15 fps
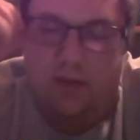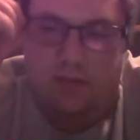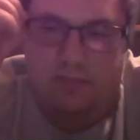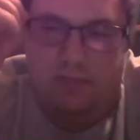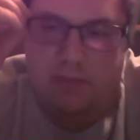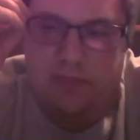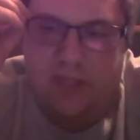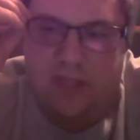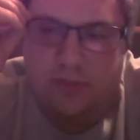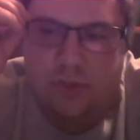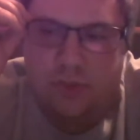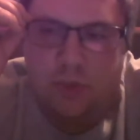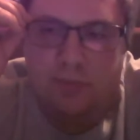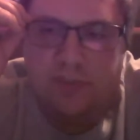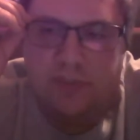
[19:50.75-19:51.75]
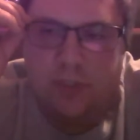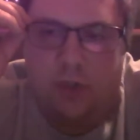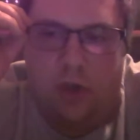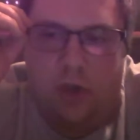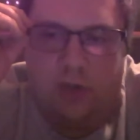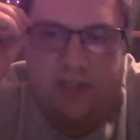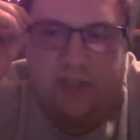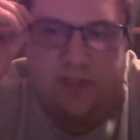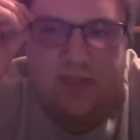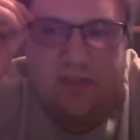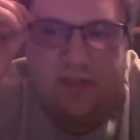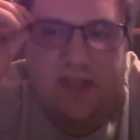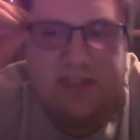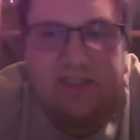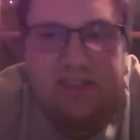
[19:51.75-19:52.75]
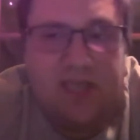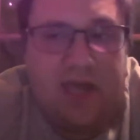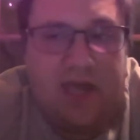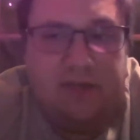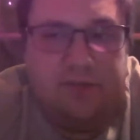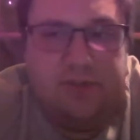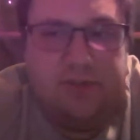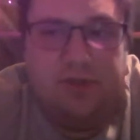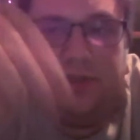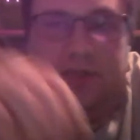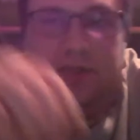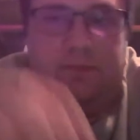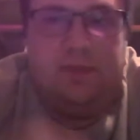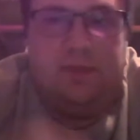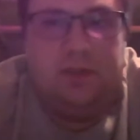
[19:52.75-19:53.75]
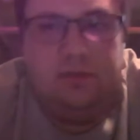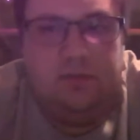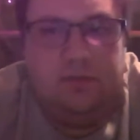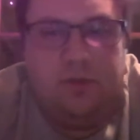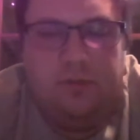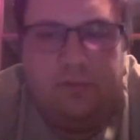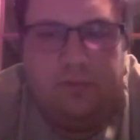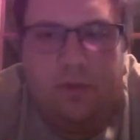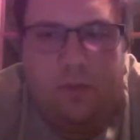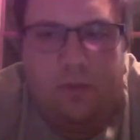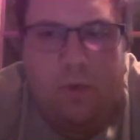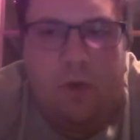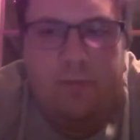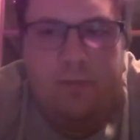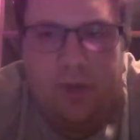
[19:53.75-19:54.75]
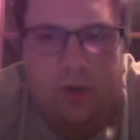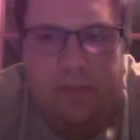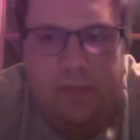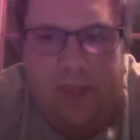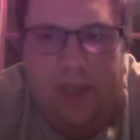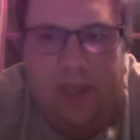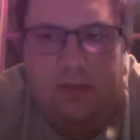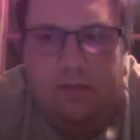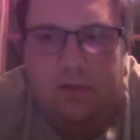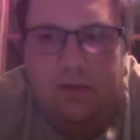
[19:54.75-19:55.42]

Maybe that tube is clogged. I think that's the idle circuit, but don't quote me on that.